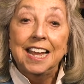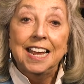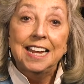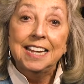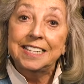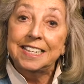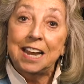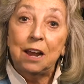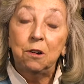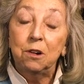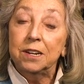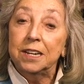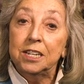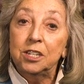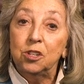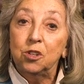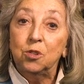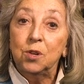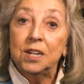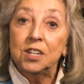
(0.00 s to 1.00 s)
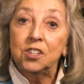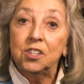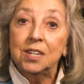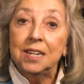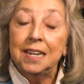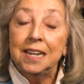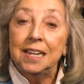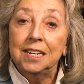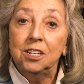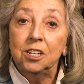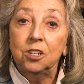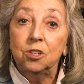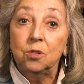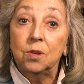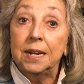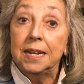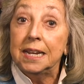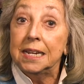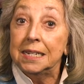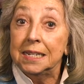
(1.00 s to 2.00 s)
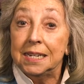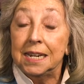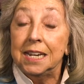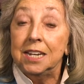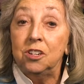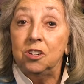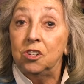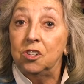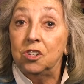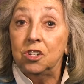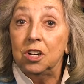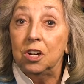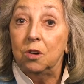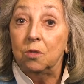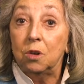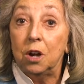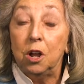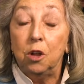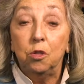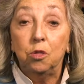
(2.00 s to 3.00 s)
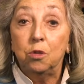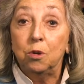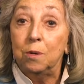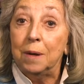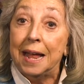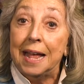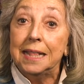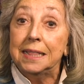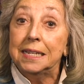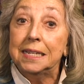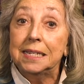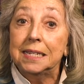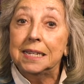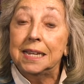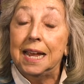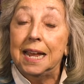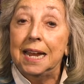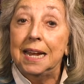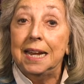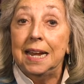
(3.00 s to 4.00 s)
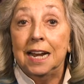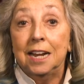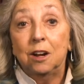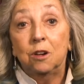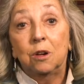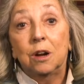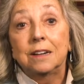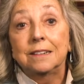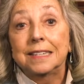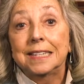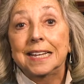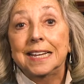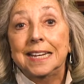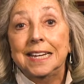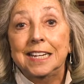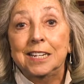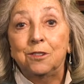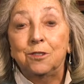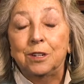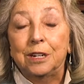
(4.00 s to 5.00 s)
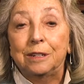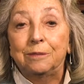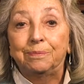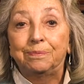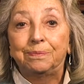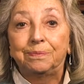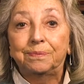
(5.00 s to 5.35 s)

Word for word: as our construction industry continues to grow throughout the state and across the country.